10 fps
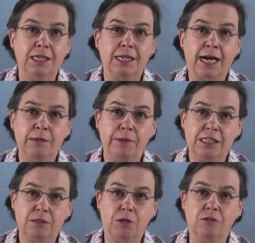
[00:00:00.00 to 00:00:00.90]
9
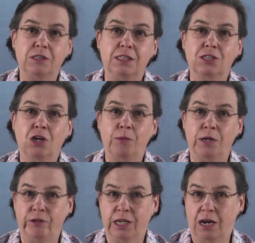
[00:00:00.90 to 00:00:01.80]
Men's Morris is
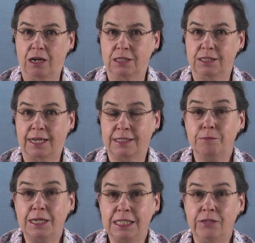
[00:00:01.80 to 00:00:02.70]
commonly regarded as a
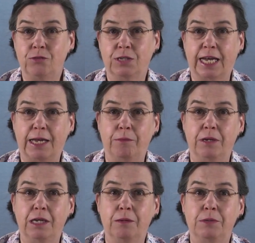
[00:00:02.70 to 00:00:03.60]
medieval game,
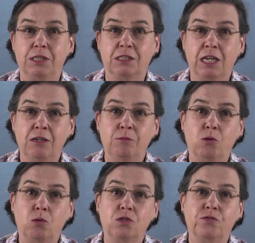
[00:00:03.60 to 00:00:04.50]
but stone
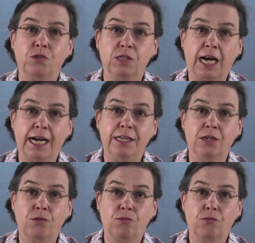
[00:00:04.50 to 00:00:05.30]
boards for 9 and